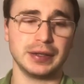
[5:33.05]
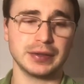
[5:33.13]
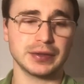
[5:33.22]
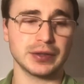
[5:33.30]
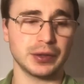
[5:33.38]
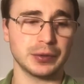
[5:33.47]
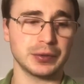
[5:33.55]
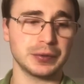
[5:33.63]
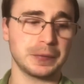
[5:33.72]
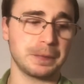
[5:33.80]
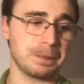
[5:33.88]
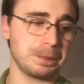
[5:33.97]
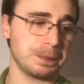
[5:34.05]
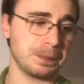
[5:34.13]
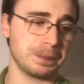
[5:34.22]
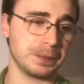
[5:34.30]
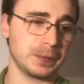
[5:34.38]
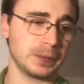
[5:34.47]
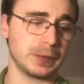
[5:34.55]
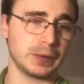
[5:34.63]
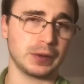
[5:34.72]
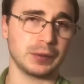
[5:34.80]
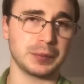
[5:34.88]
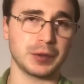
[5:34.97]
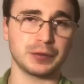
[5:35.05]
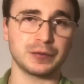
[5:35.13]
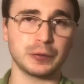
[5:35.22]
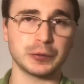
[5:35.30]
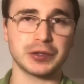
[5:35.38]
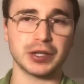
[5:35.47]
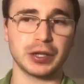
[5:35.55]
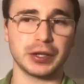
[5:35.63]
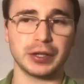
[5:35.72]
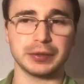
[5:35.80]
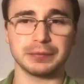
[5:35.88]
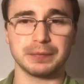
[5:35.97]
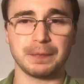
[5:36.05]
So, unfortunately,